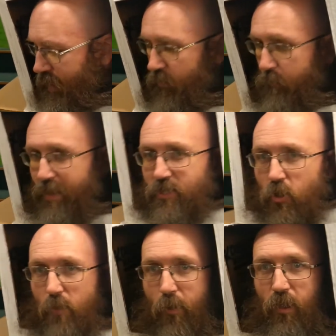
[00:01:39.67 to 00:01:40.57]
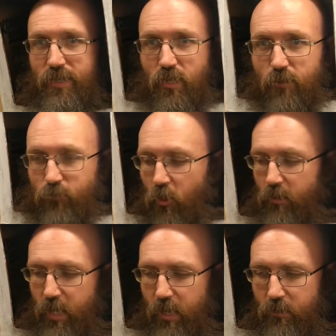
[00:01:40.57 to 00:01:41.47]
Now the best co-pilots that I've
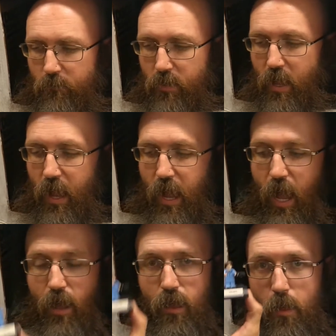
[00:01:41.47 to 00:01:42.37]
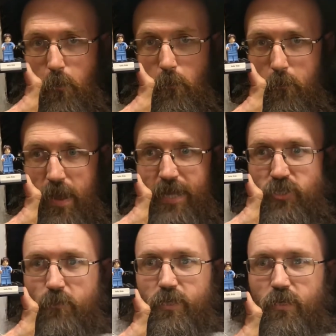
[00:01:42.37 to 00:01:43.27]
got here are Mae
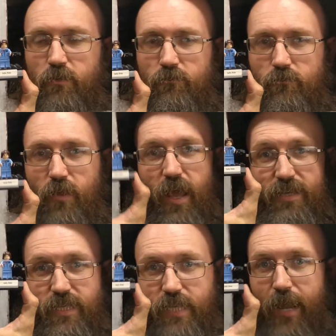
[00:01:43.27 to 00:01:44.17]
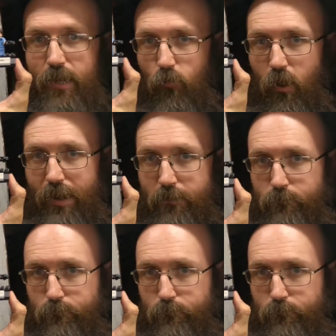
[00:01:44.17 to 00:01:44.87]
Jemison and Sally Ride.